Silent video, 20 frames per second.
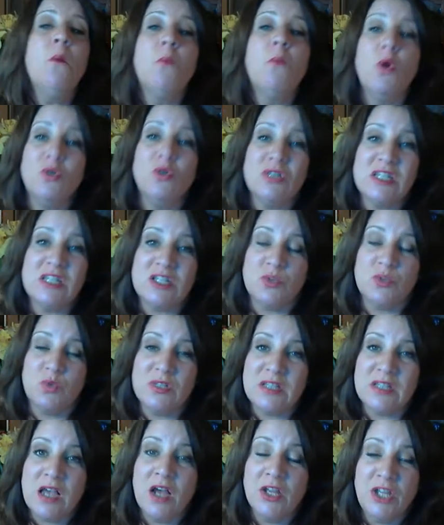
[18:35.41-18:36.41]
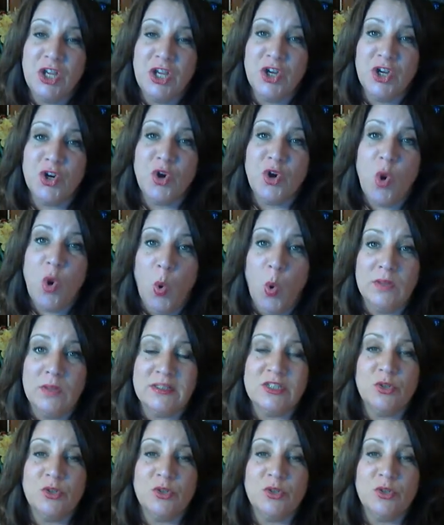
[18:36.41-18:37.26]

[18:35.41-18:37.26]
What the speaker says: Moses was a year old.